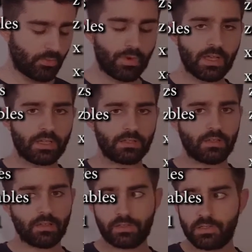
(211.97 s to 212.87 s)
We
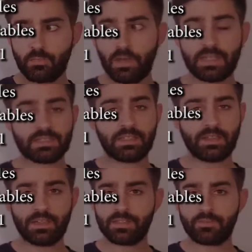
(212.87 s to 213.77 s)
got two plus
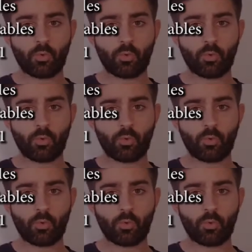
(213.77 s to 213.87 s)
signs,